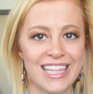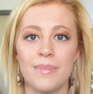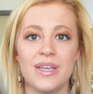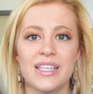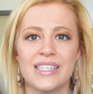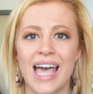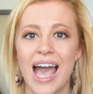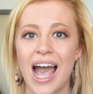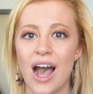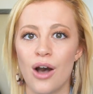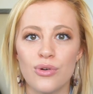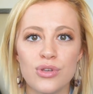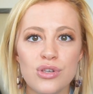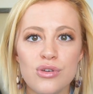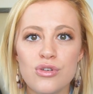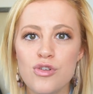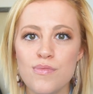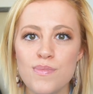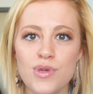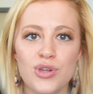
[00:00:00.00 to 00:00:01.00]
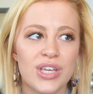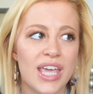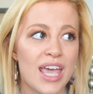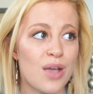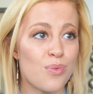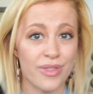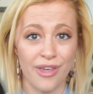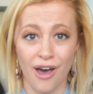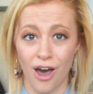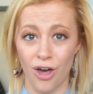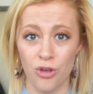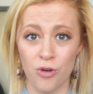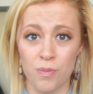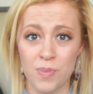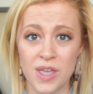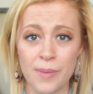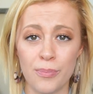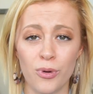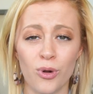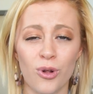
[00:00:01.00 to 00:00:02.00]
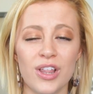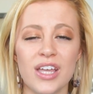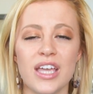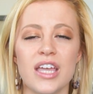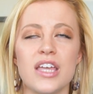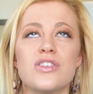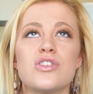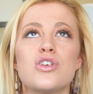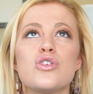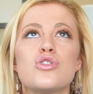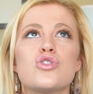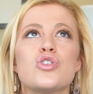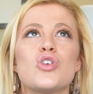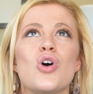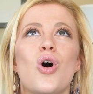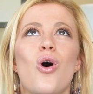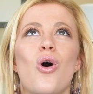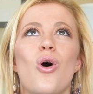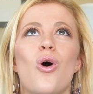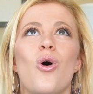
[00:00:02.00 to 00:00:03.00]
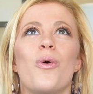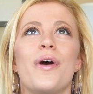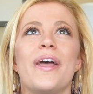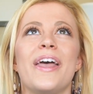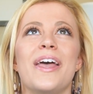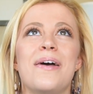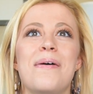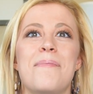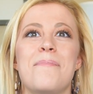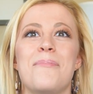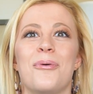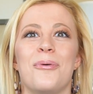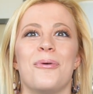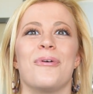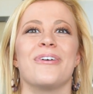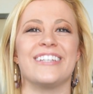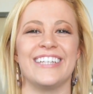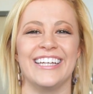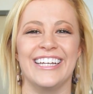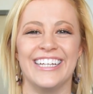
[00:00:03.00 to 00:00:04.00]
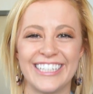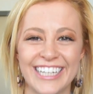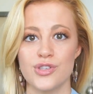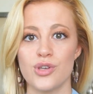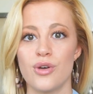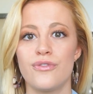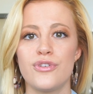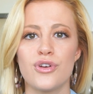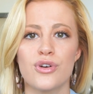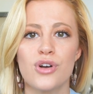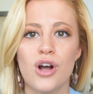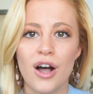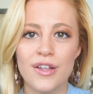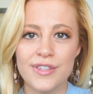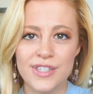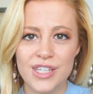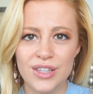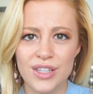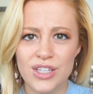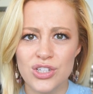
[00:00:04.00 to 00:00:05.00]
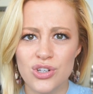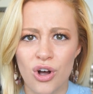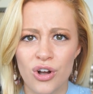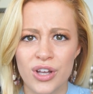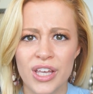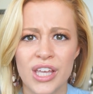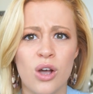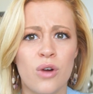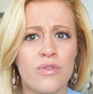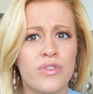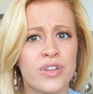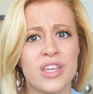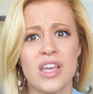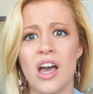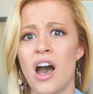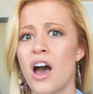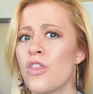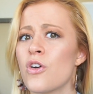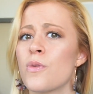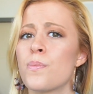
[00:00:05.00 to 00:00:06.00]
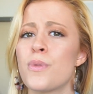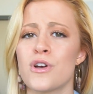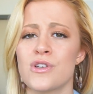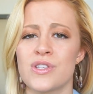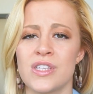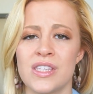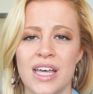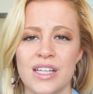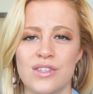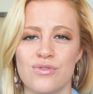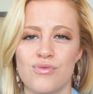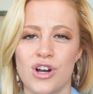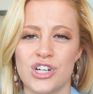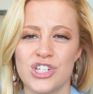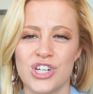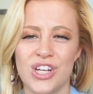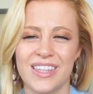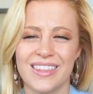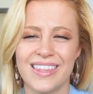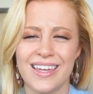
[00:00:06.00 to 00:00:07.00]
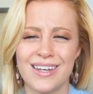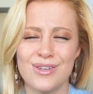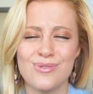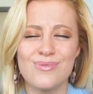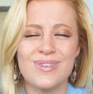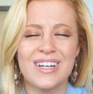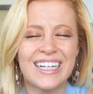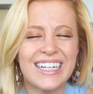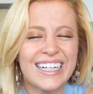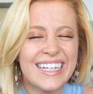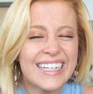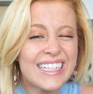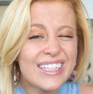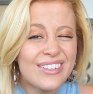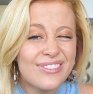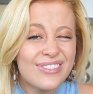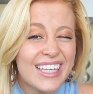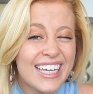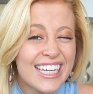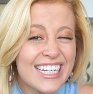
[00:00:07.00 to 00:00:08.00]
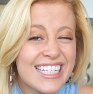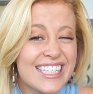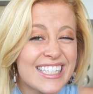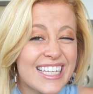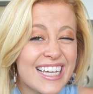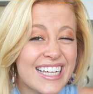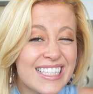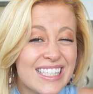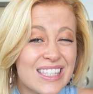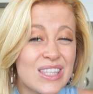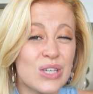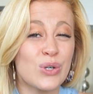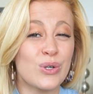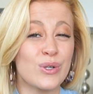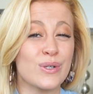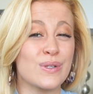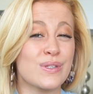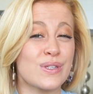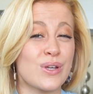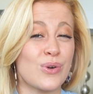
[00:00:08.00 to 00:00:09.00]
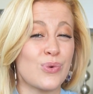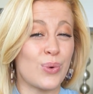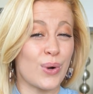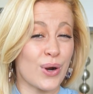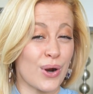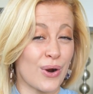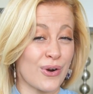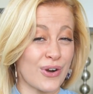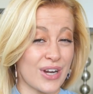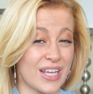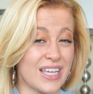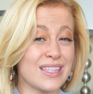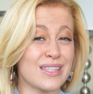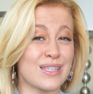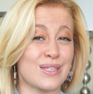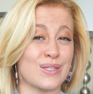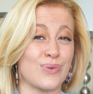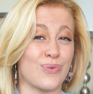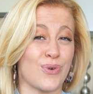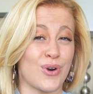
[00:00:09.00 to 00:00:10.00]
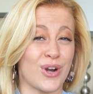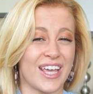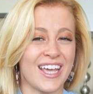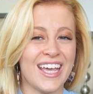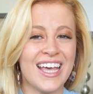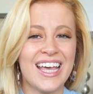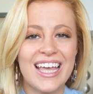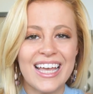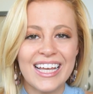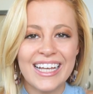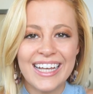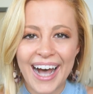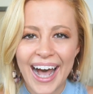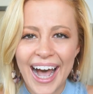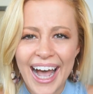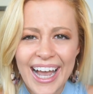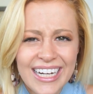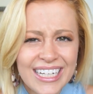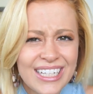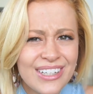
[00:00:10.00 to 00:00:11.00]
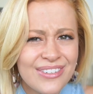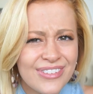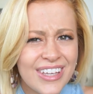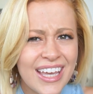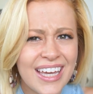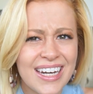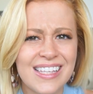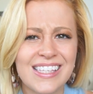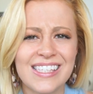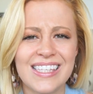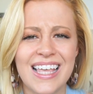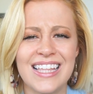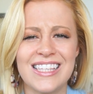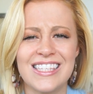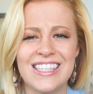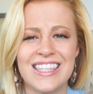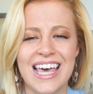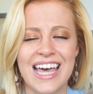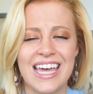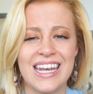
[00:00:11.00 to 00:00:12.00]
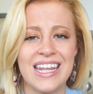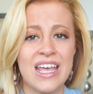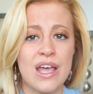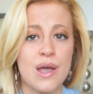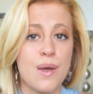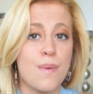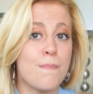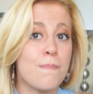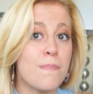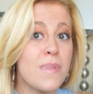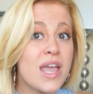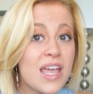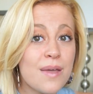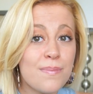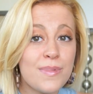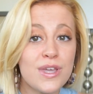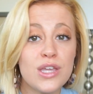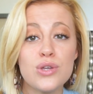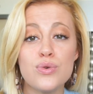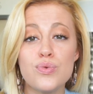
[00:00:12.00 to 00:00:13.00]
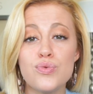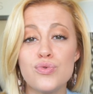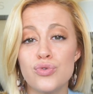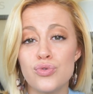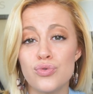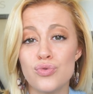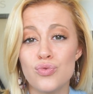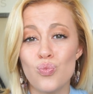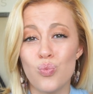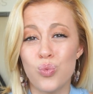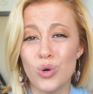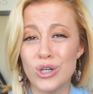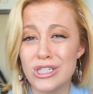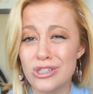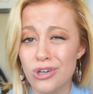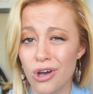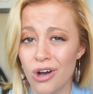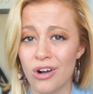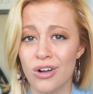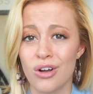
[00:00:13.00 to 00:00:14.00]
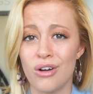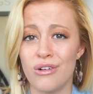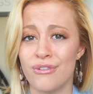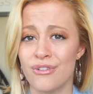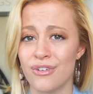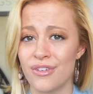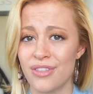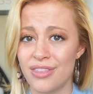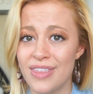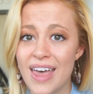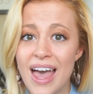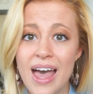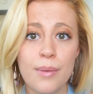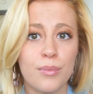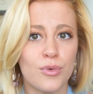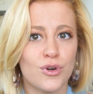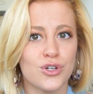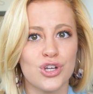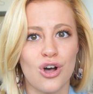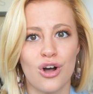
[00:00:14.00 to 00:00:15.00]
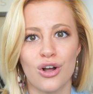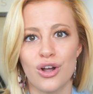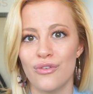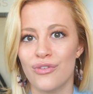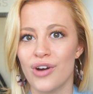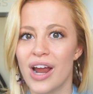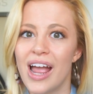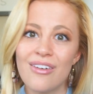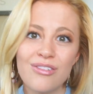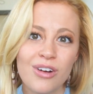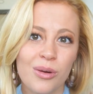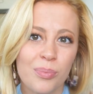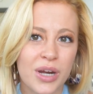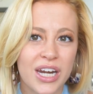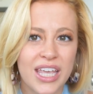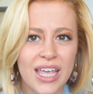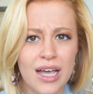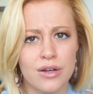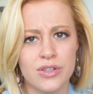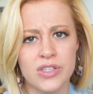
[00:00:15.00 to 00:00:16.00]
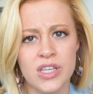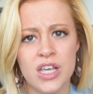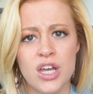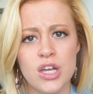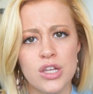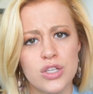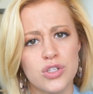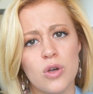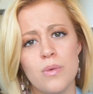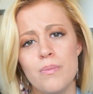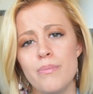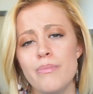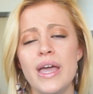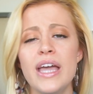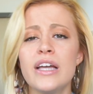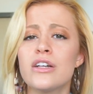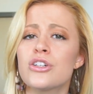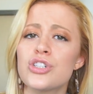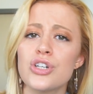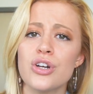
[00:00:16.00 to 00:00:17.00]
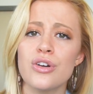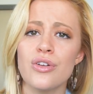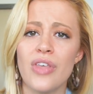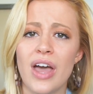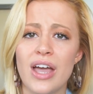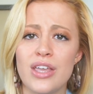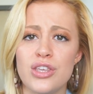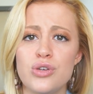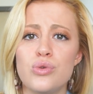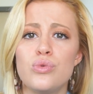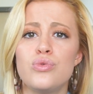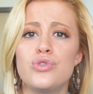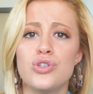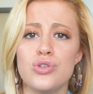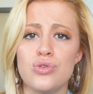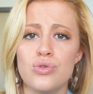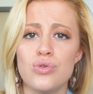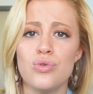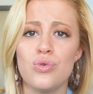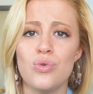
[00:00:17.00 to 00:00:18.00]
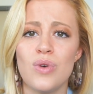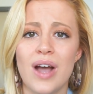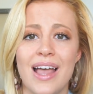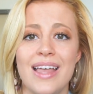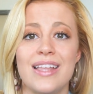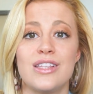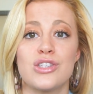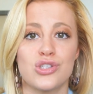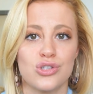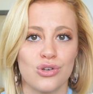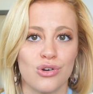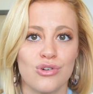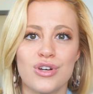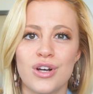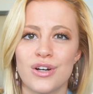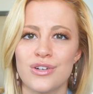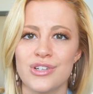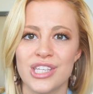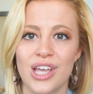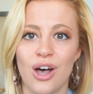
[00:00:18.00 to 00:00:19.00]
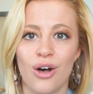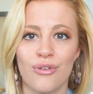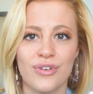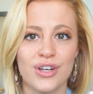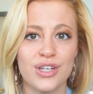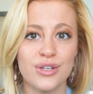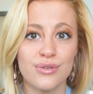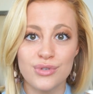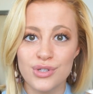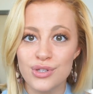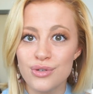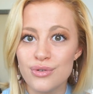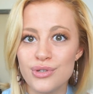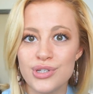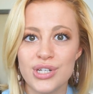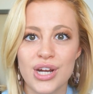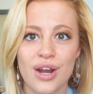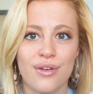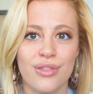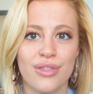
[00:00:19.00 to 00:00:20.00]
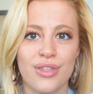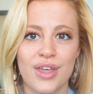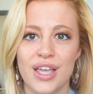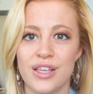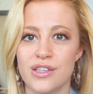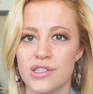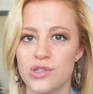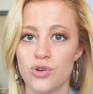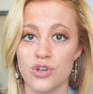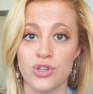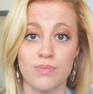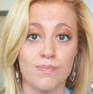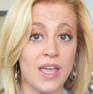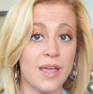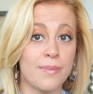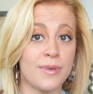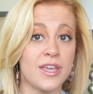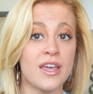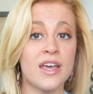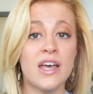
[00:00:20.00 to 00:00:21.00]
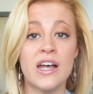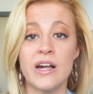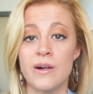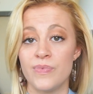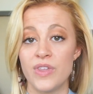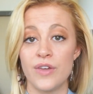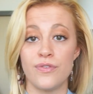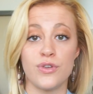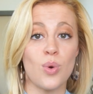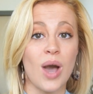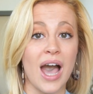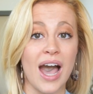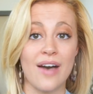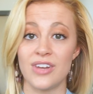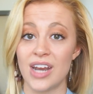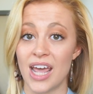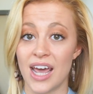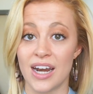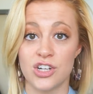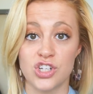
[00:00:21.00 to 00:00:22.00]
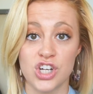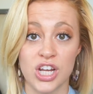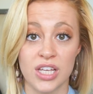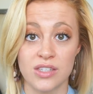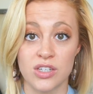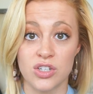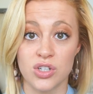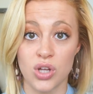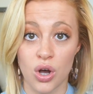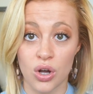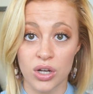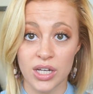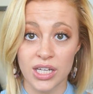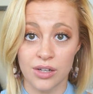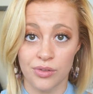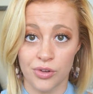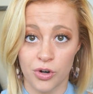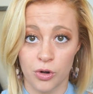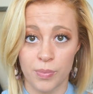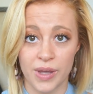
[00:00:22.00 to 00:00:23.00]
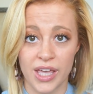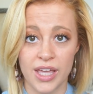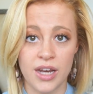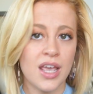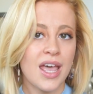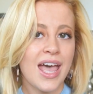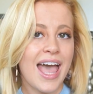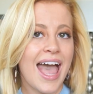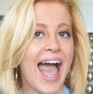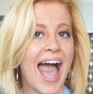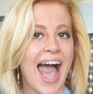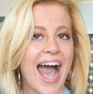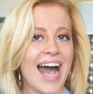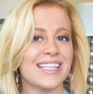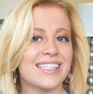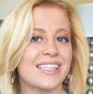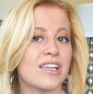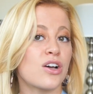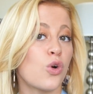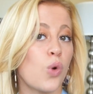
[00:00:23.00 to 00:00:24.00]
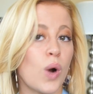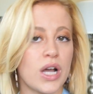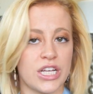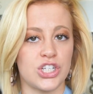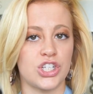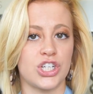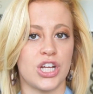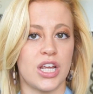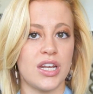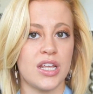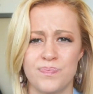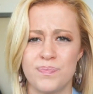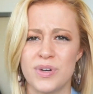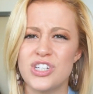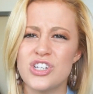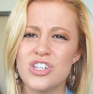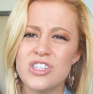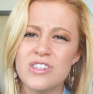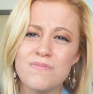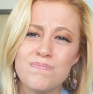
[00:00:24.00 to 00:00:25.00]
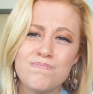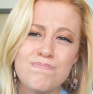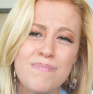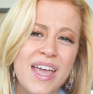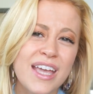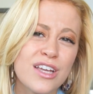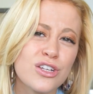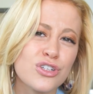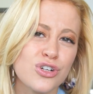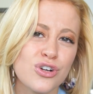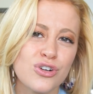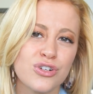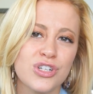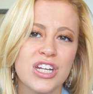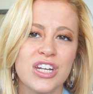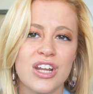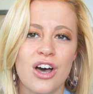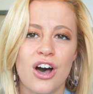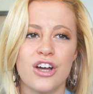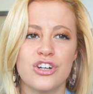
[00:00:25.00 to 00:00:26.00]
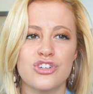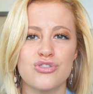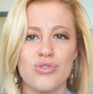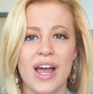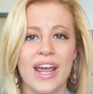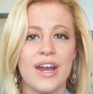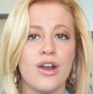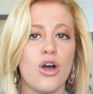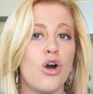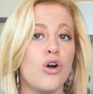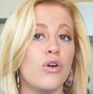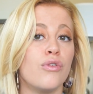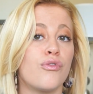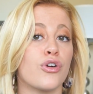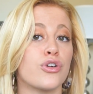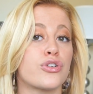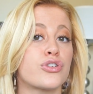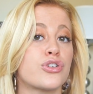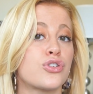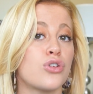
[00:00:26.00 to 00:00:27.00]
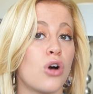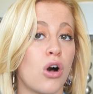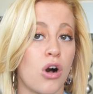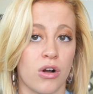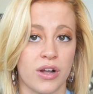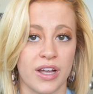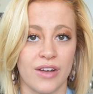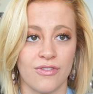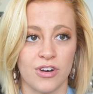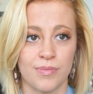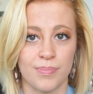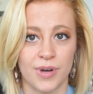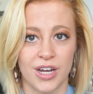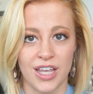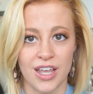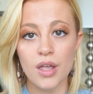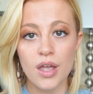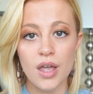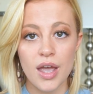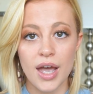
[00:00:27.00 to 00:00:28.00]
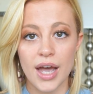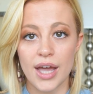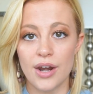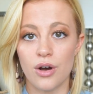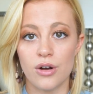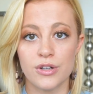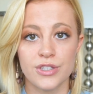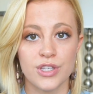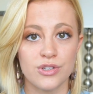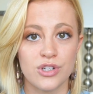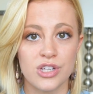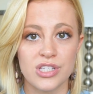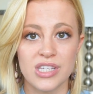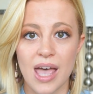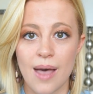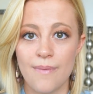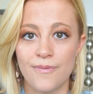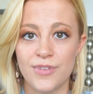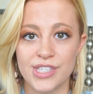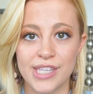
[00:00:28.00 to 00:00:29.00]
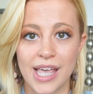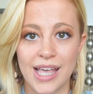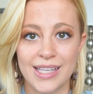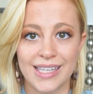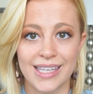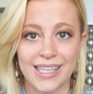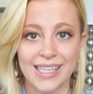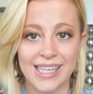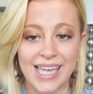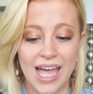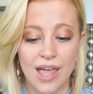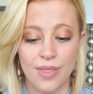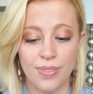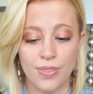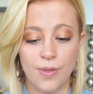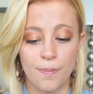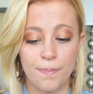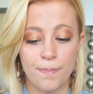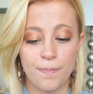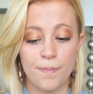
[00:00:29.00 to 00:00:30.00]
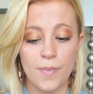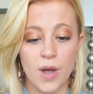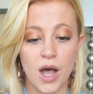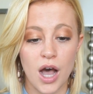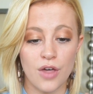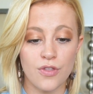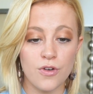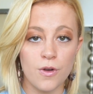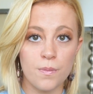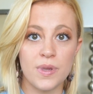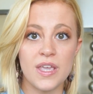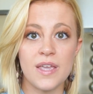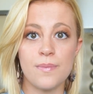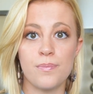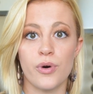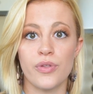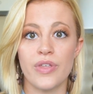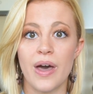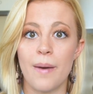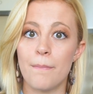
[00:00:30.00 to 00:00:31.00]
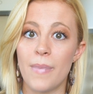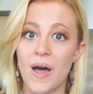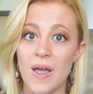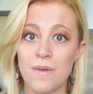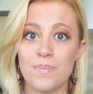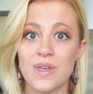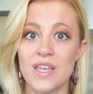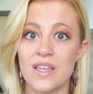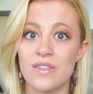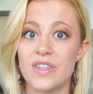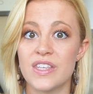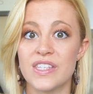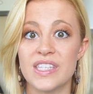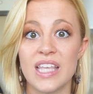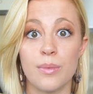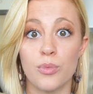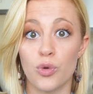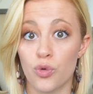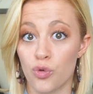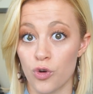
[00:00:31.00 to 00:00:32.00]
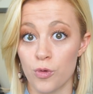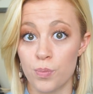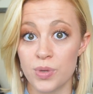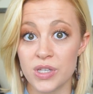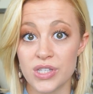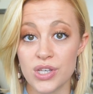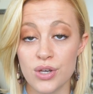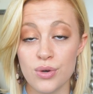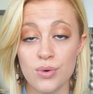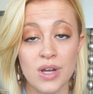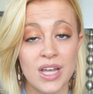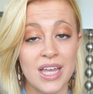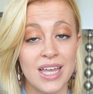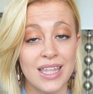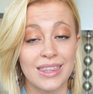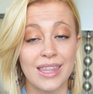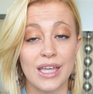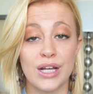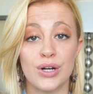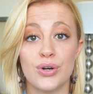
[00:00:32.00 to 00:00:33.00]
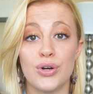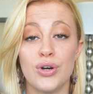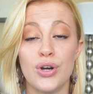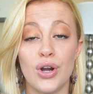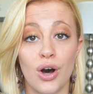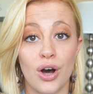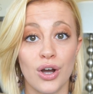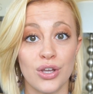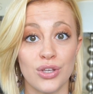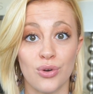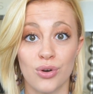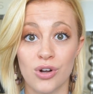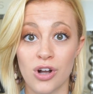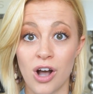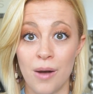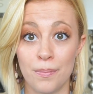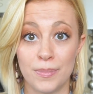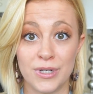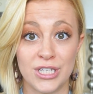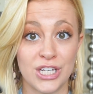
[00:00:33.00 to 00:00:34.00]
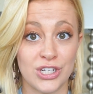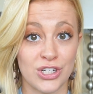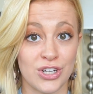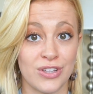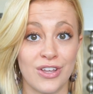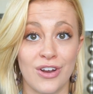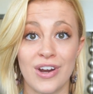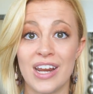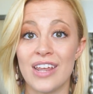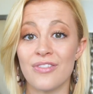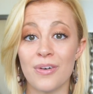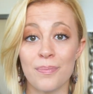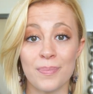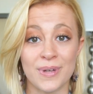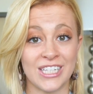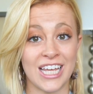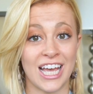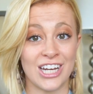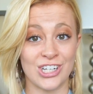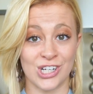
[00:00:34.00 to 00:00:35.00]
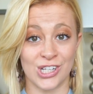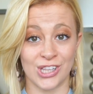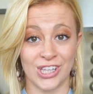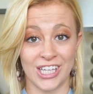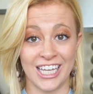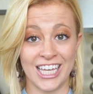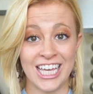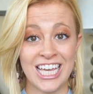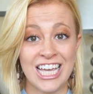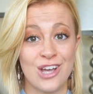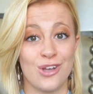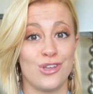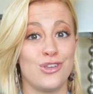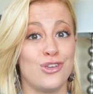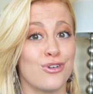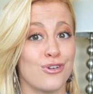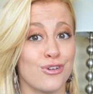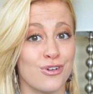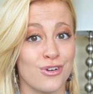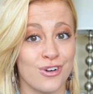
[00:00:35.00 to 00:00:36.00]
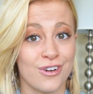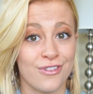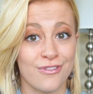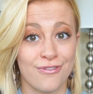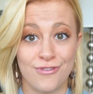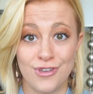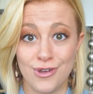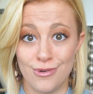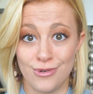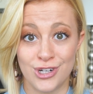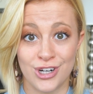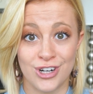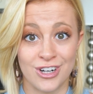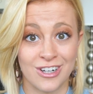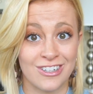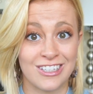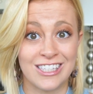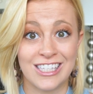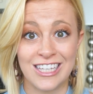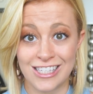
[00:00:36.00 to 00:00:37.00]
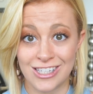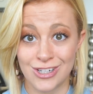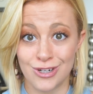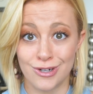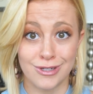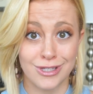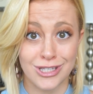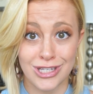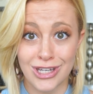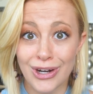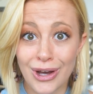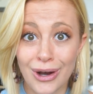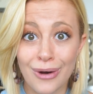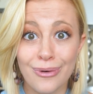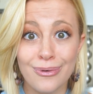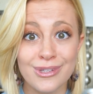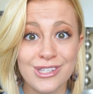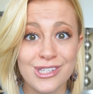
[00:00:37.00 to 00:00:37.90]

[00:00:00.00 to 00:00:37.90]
It means how you communicate with other people is so important. So if you're constantly talking over the other person that's rushing, then you kind of get a sense, the girls who are already in the sorority kind of get a sense that maybe you would talk over them or talk over everybody else. So make sure that you do insert yourself and you do share things, or maybe if you haven't had a chance to talk in a little bit, ask a question, but just make sure to not try and over talk everybody. And also, just to emphasize again, the other people that might be in the same group as you, they are not your competition. They're even potentially your future sisters, you know?